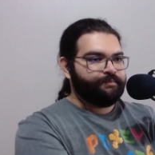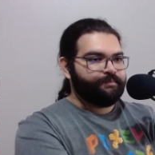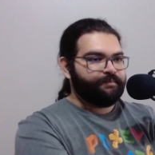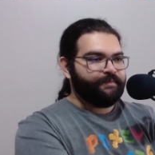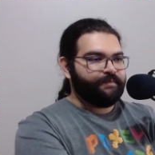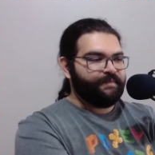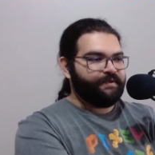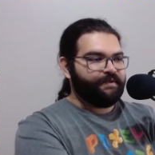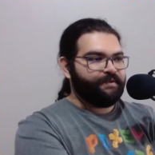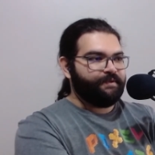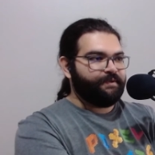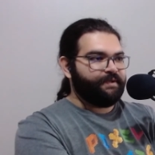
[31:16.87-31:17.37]

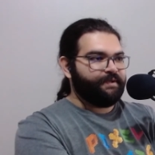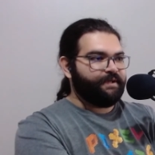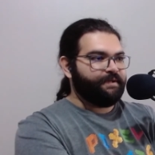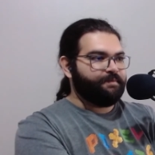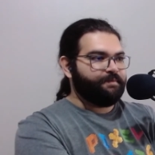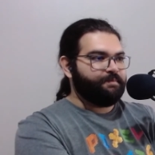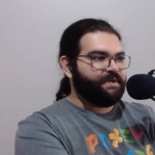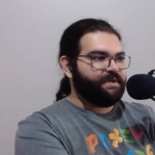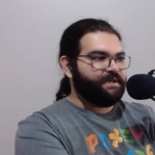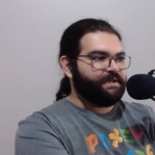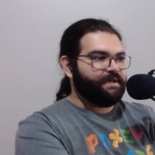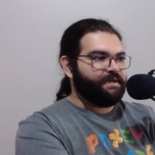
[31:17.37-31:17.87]
Oh yeah,
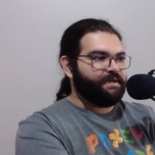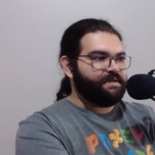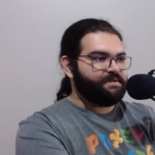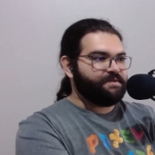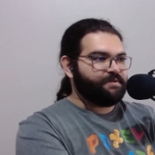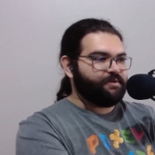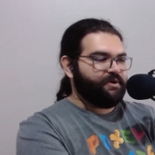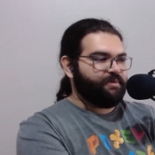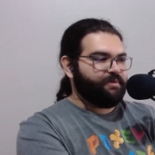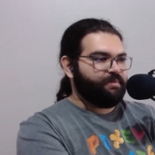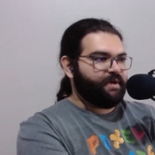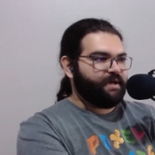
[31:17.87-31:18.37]
Mikkel is
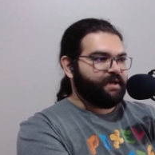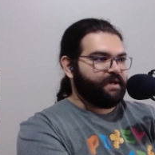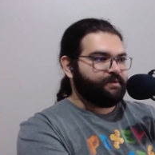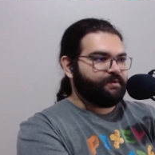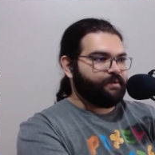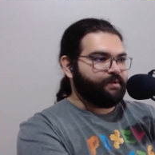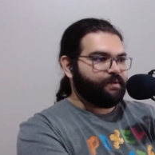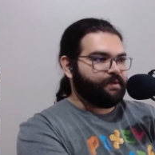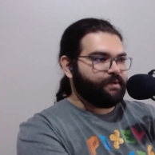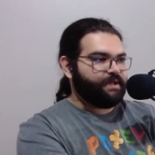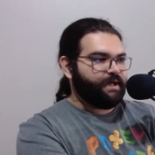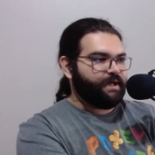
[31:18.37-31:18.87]
going back
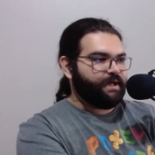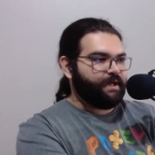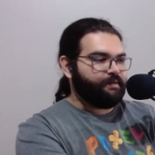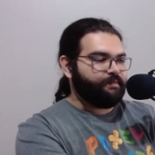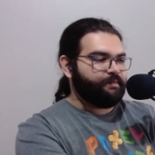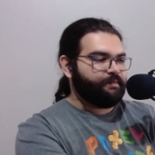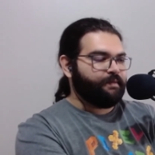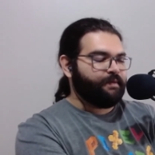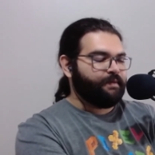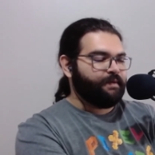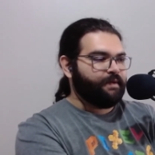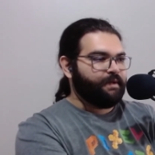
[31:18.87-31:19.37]
to the
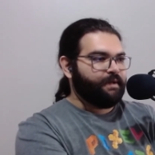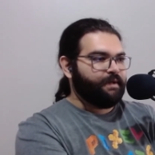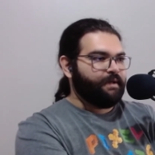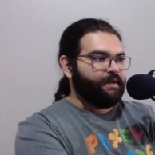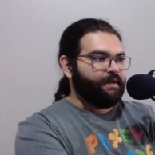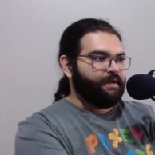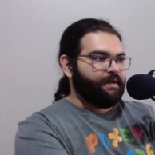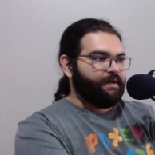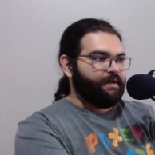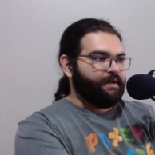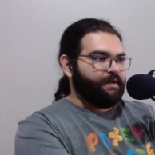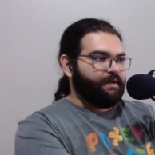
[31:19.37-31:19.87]
cave.
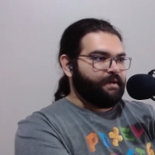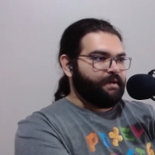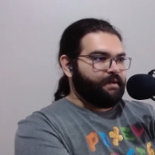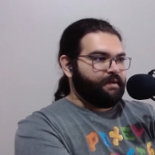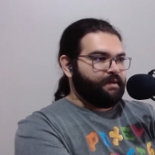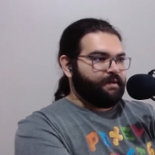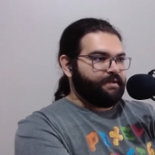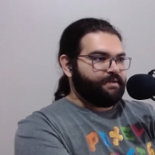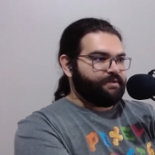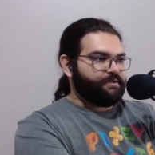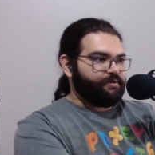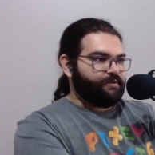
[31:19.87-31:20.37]

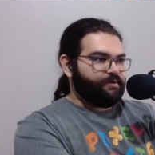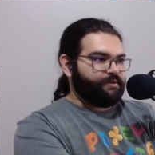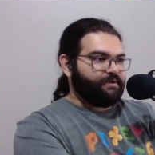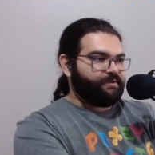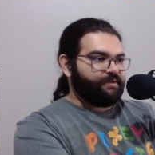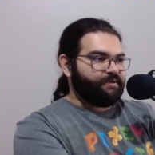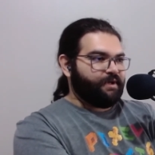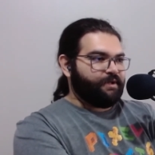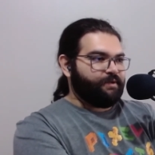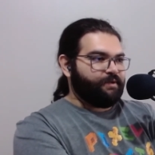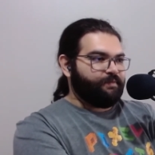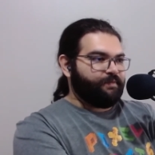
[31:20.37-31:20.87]
He's going to
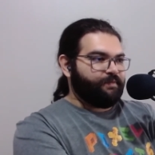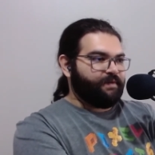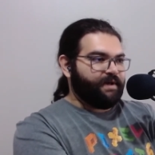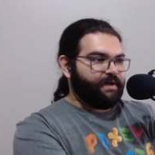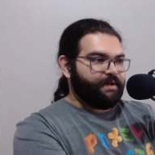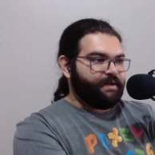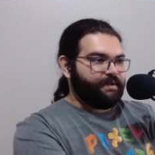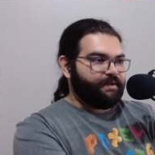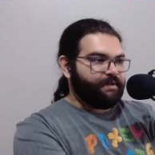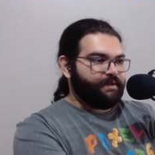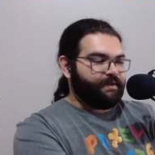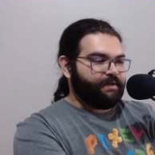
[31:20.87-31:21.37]
try to
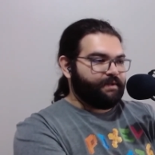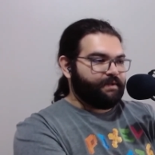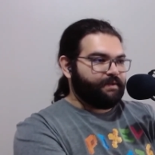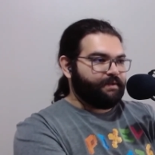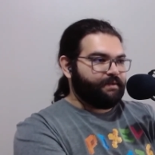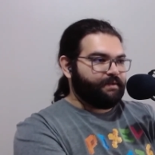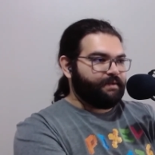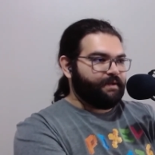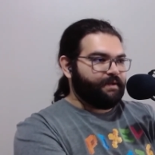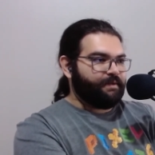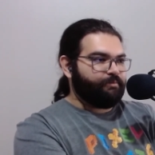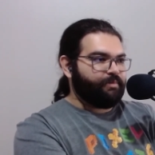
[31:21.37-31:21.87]
find
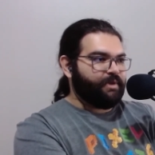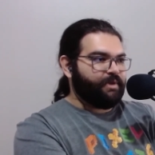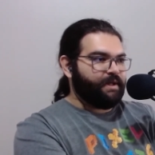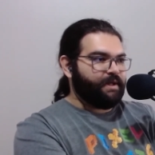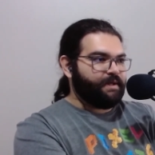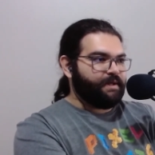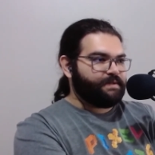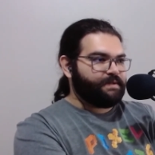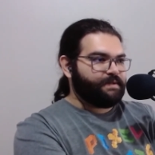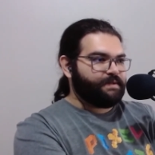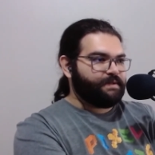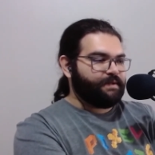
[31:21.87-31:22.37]
that
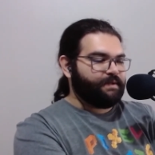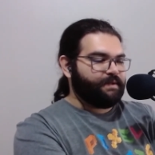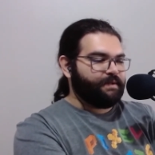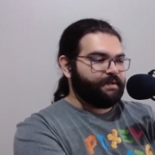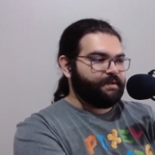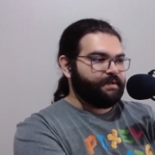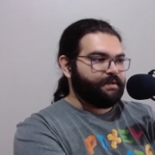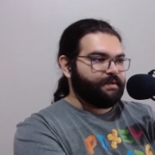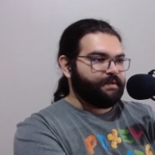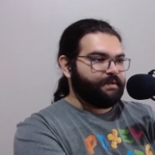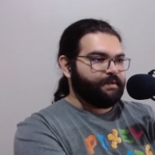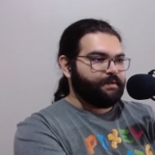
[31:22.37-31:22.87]
place
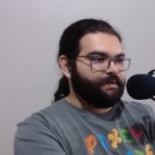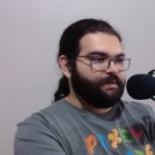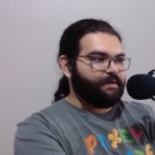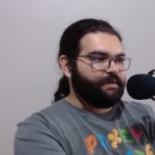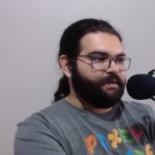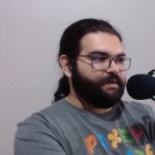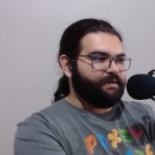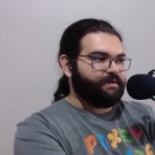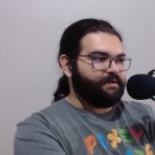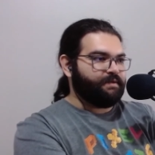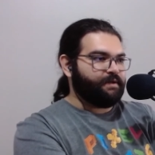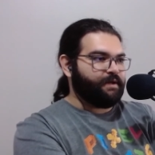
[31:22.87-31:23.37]

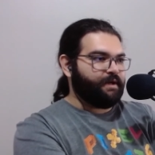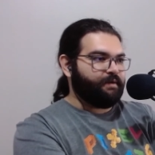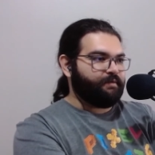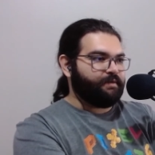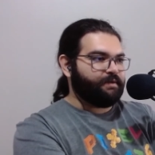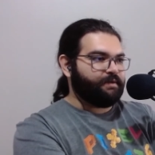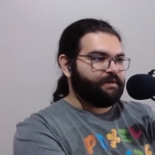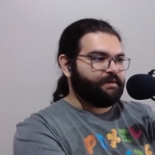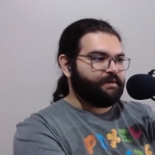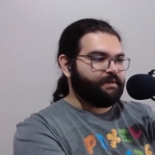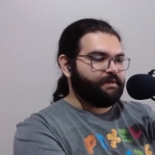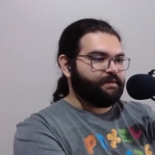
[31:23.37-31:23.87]
he
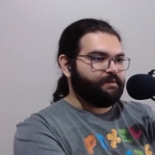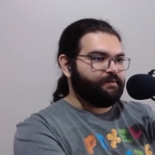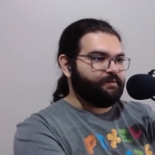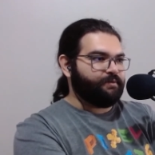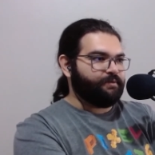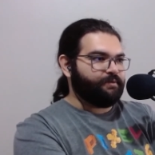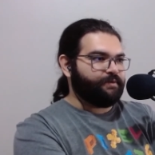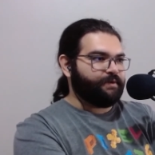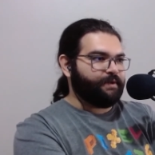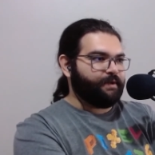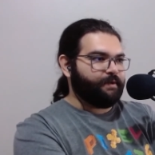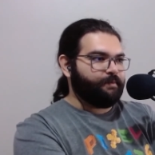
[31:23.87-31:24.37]
traveled
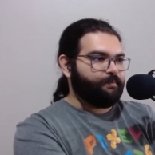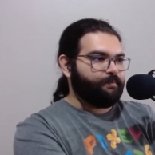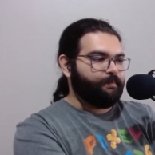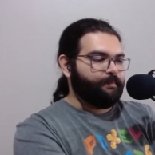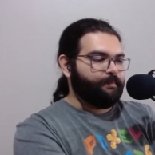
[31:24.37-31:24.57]
through time.